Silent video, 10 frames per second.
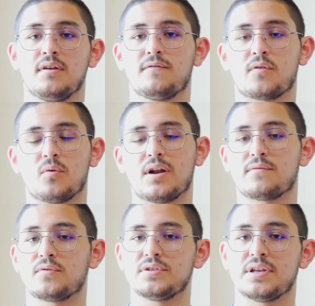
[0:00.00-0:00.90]
for
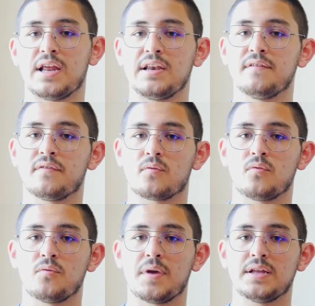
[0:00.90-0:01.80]
whatever reason any of the
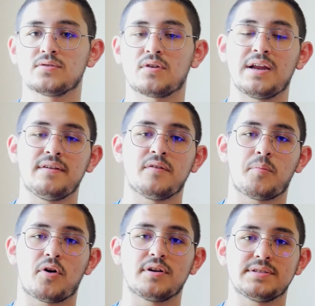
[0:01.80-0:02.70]
roommates or any of the
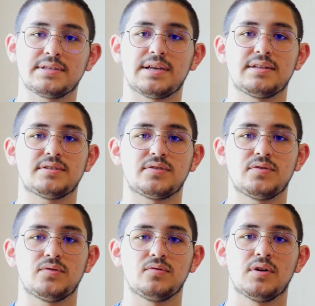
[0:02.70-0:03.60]
parties decides
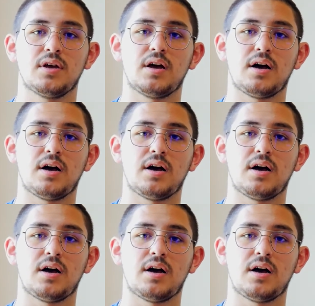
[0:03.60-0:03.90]
to